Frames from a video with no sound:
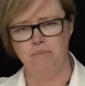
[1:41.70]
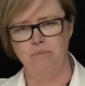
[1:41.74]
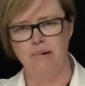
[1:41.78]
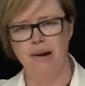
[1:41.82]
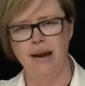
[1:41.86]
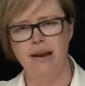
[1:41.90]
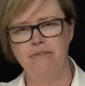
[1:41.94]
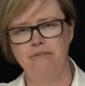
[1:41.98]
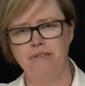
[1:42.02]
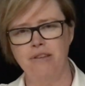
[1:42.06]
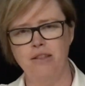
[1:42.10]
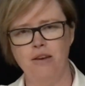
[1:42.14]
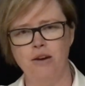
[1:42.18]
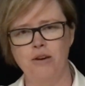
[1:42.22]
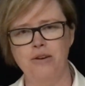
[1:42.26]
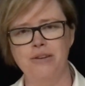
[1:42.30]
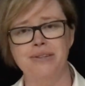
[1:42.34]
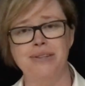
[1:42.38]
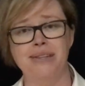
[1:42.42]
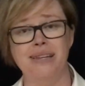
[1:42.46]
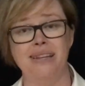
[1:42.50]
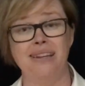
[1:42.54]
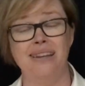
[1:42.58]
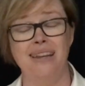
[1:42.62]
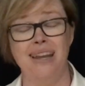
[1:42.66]
Pray for
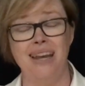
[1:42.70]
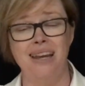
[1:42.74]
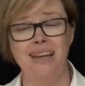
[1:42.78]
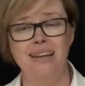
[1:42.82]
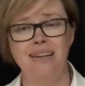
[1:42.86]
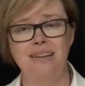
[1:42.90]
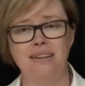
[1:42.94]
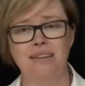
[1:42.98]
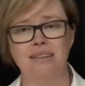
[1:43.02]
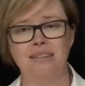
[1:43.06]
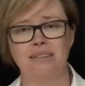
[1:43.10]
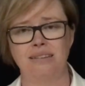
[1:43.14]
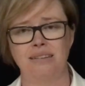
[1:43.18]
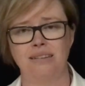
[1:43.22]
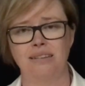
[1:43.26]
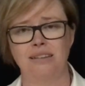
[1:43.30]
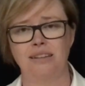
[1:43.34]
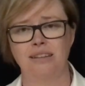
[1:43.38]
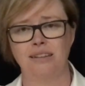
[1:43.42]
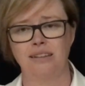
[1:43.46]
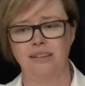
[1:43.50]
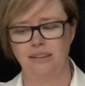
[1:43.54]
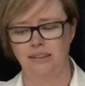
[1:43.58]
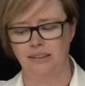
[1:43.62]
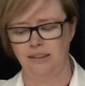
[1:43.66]
those in need,
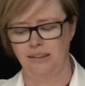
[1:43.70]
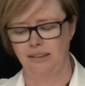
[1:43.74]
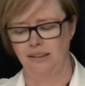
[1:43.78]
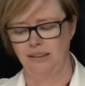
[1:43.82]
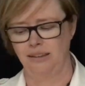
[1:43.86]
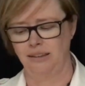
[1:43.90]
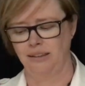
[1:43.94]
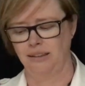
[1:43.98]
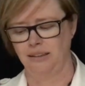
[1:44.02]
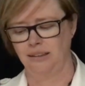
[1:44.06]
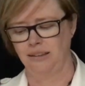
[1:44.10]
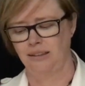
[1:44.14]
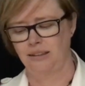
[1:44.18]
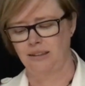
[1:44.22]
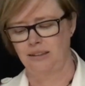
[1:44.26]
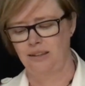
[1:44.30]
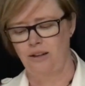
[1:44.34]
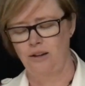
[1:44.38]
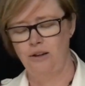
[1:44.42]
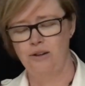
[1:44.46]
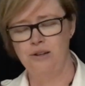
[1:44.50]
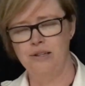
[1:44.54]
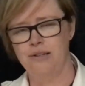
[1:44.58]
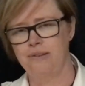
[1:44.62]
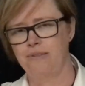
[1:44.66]

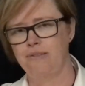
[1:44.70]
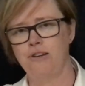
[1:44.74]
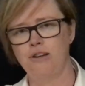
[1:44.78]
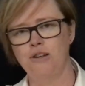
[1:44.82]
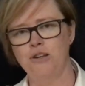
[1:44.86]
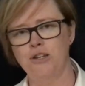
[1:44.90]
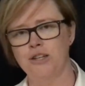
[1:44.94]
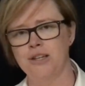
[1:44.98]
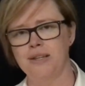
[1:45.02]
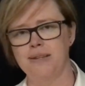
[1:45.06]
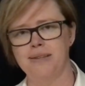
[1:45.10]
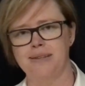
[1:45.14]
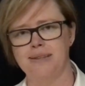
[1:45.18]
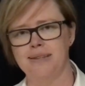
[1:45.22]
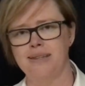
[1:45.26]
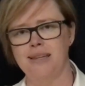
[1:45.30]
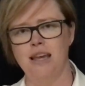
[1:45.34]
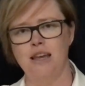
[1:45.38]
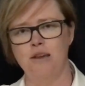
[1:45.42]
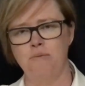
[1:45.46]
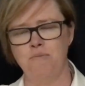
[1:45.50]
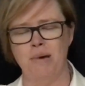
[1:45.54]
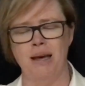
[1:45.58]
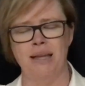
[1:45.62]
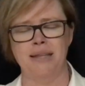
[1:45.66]
whose futures
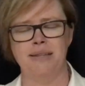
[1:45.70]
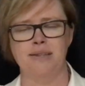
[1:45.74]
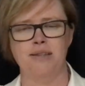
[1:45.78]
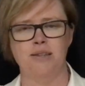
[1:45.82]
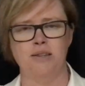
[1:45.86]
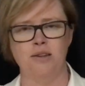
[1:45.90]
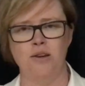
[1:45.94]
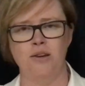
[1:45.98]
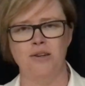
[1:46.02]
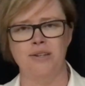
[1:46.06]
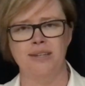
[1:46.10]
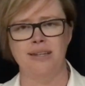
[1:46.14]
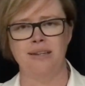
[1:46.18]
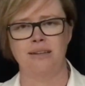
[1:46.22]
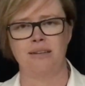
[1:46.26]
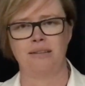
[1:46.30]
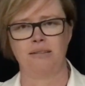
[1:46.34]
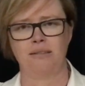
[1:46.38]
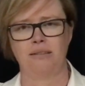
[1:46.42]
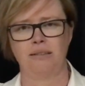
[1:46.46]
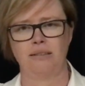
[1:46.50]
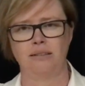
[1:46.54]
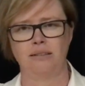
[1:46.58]
seem uncertain.